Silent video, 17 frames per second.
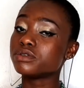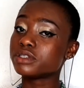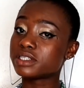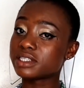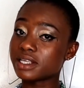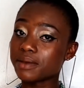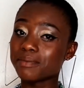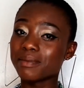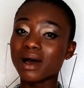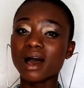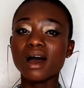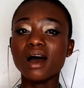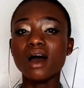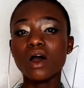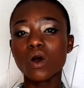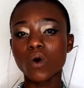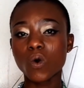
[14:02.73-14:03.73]

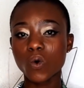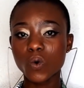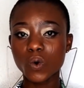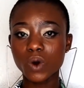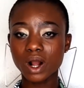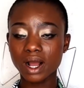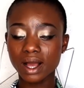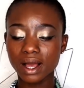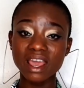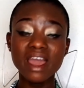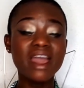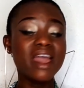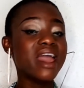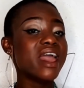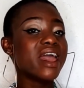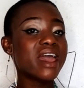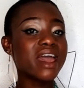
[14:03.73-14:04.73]
steamer cooker.
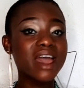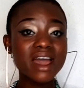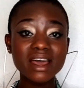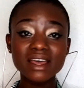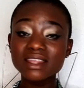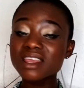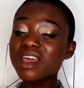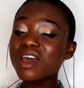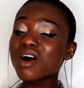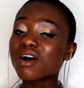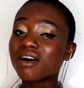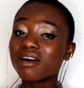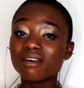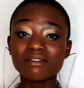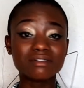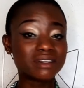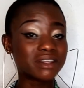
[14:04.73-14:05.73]
Any
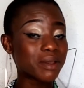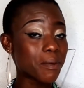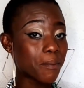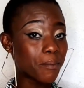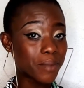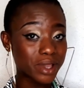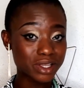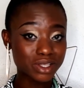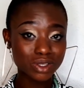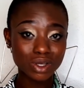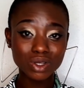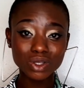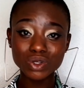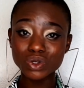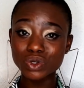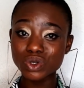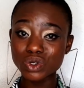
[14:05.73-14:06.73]
of the
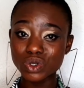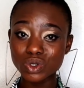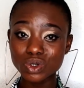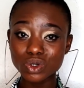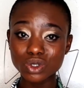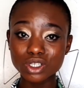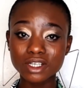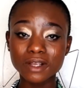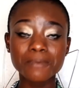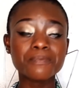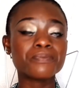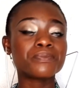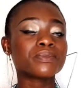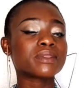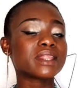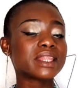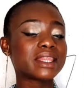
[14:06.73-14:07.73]
method you use,
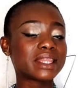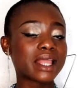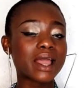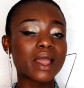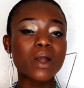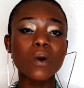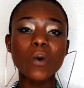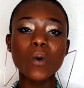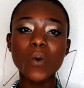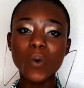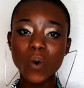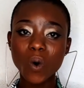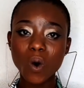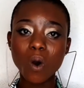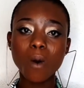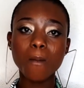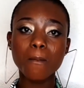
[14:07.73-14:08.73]
they
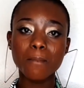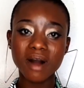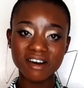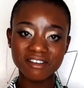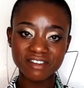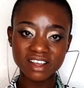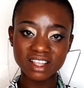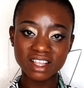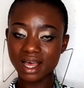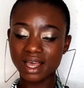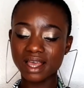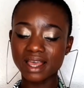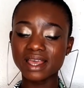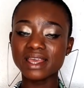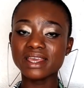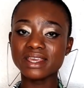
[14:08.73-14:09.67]
work perfectly.